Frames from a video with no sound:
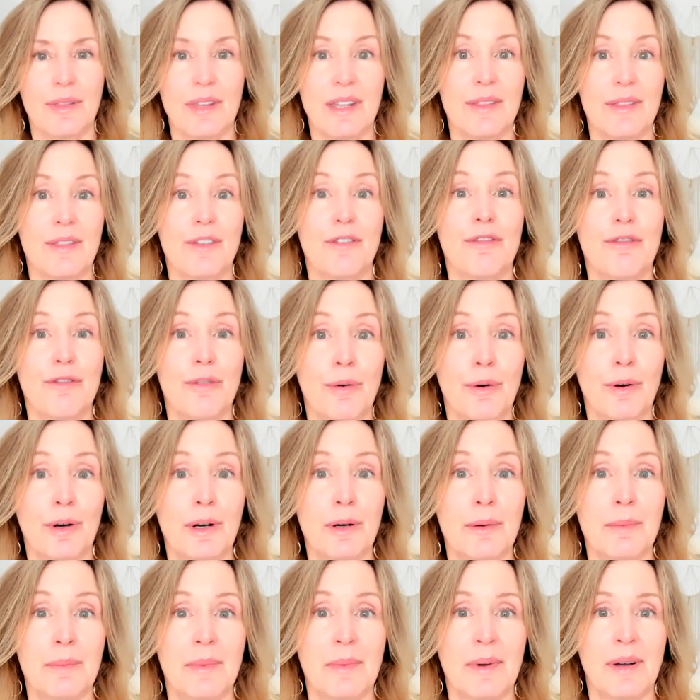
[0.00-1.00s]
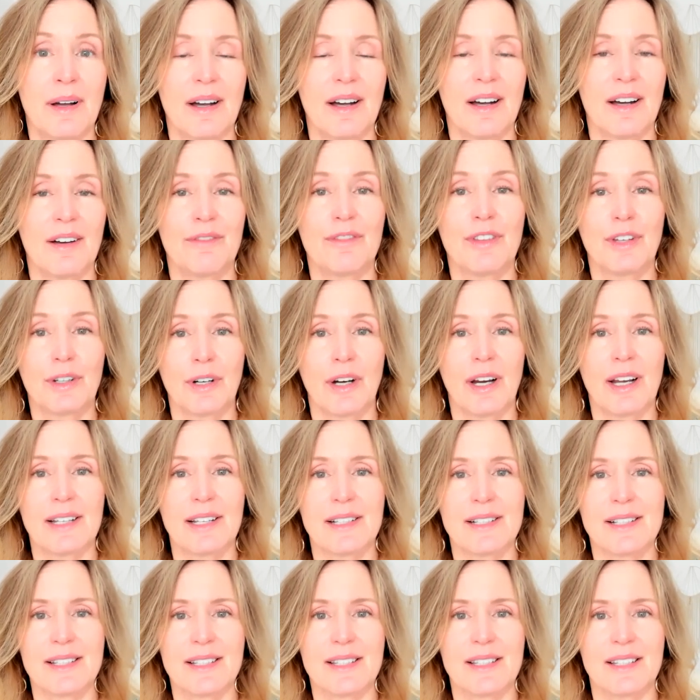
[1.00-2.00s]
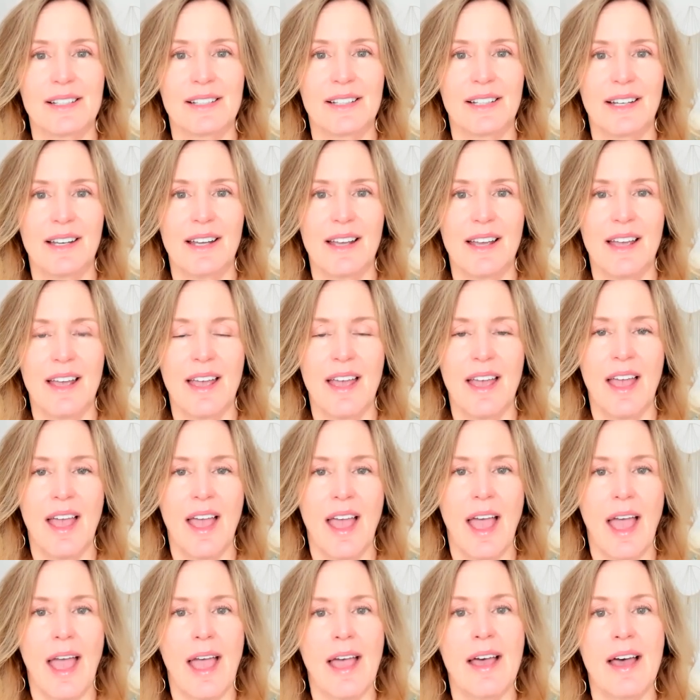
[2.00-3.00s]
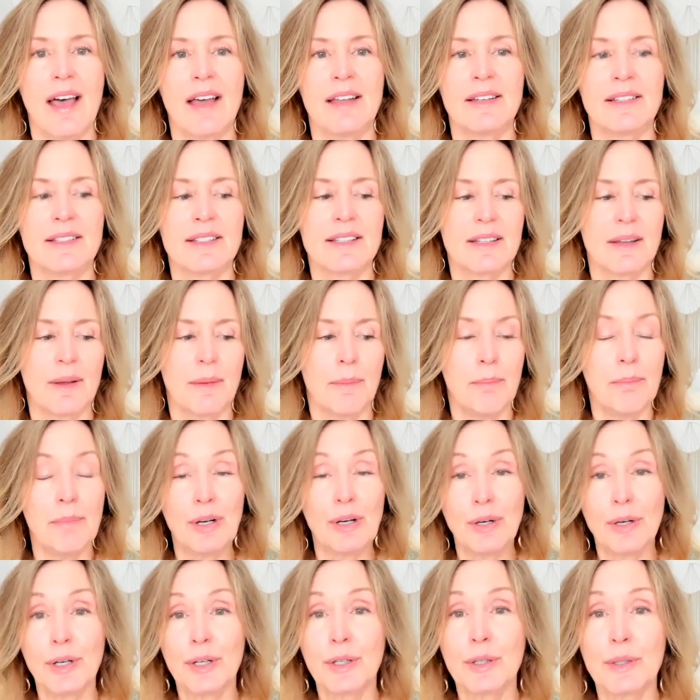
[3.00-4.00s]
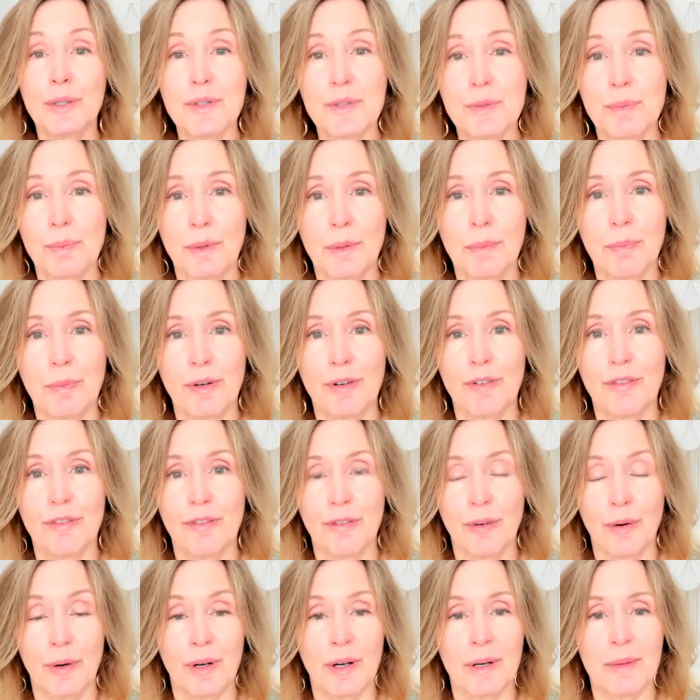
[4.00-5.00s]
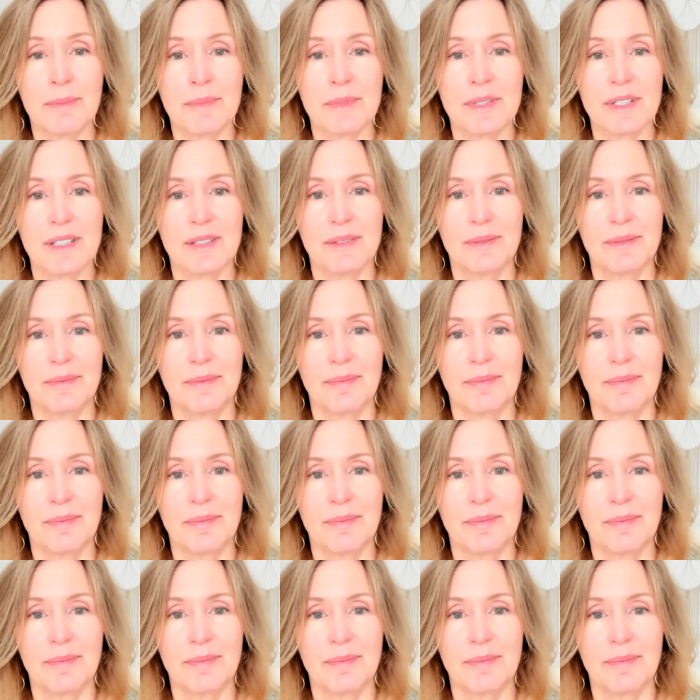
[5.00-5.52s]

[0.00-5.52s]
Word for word: in the form of the christ and miracles were performed